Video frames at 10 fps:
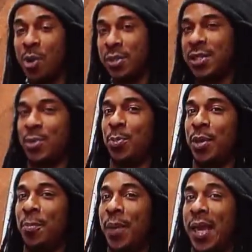always seem to
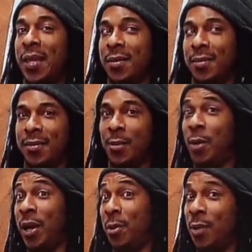put paint
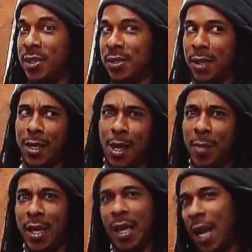where it wasn't, like on
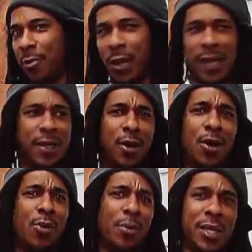my clock
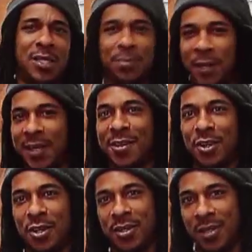radio or my
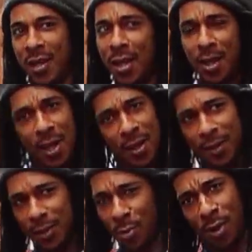speakers,
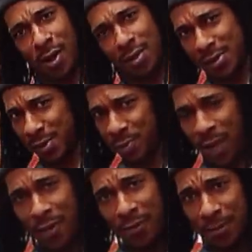the walls,
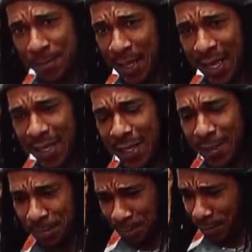wherever. And
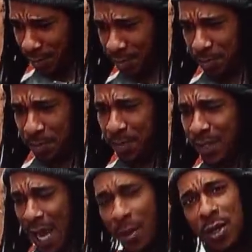
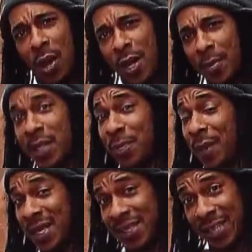now I know how to make the
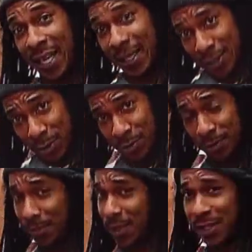paint stick too.
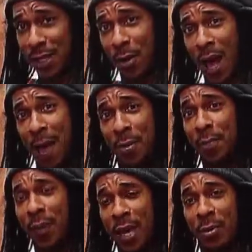So I
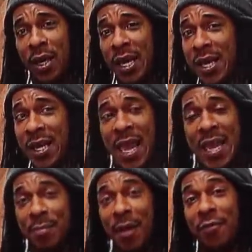put paint where it ain't,
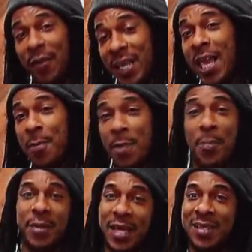and my friend came
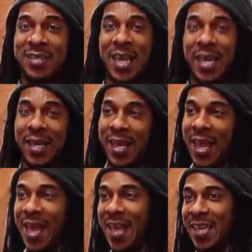up with that saying,
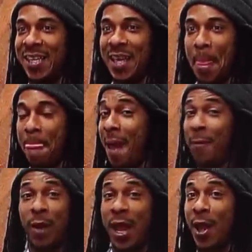and I
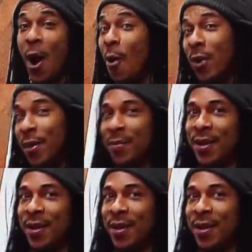probably owe him